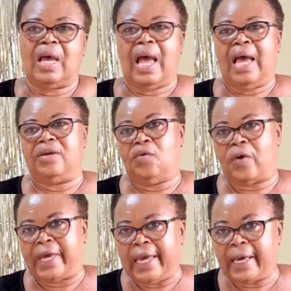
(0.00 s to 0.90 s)
and your
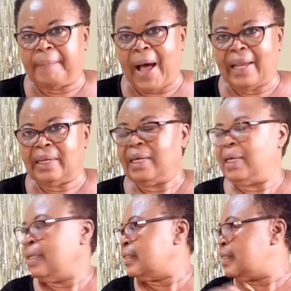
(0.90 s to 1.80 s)
cake pan
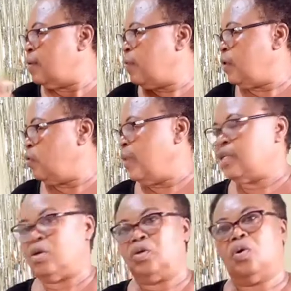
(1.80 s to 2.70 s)
is the same way you
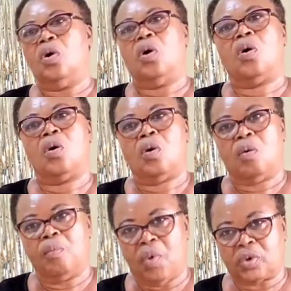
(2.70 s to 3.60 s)
measure your
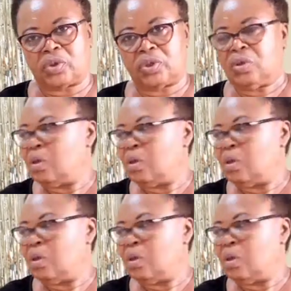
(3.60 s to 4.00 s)
box.